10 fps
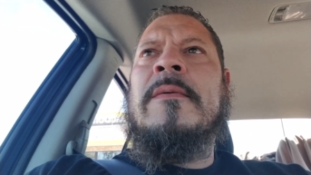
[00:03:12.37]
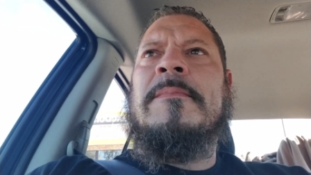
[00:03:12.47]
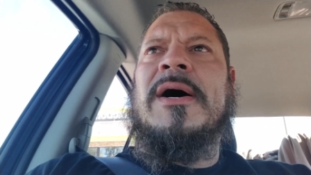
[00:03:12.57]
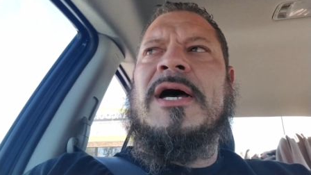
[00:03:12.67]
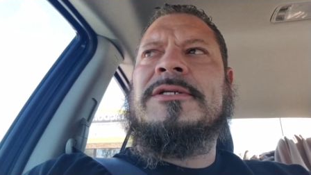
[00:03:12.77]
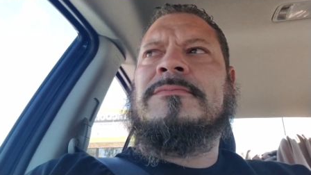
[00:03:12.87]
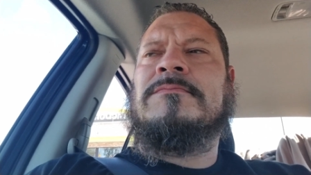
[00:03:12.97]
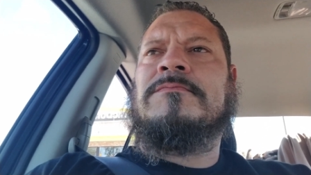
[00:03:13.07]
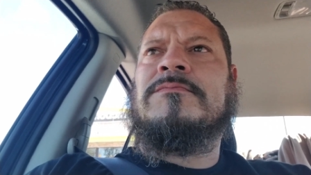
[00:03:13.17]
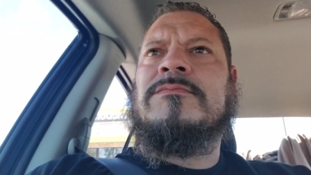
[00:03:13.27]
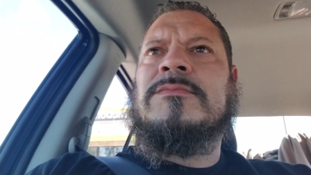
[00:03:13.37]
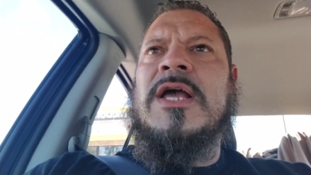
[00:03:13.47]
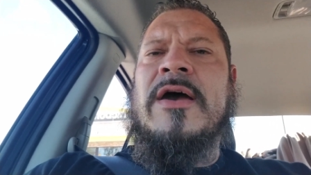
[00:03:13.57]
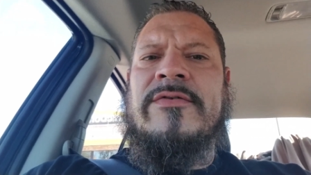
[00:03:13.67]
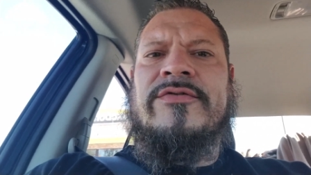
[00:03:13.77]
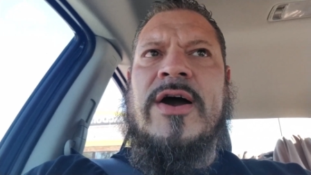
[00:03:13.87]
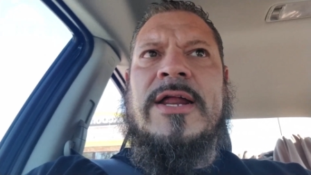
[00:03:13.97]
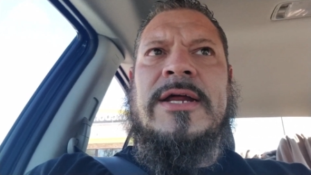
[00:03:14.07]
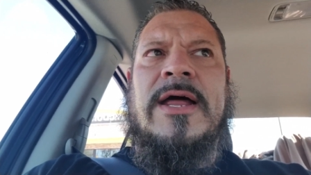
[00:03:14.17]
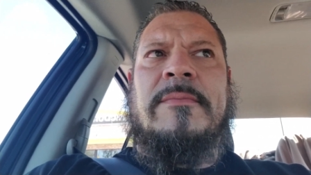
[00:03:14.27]
but every
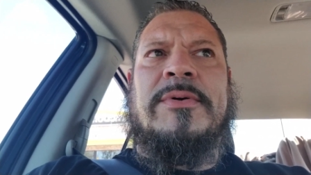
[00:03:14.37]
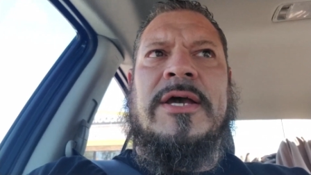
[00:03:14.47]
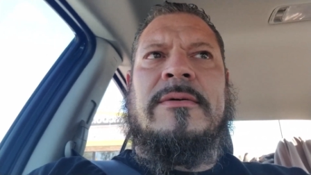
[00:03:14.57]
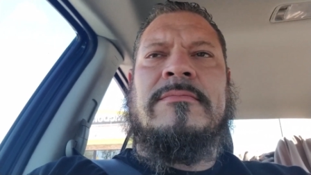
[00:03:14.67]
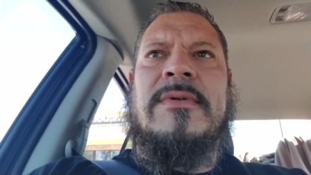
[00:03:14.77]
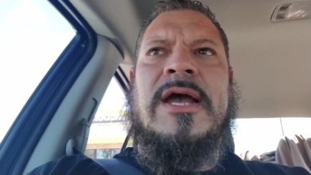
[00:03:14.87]
Friday 9 p.m.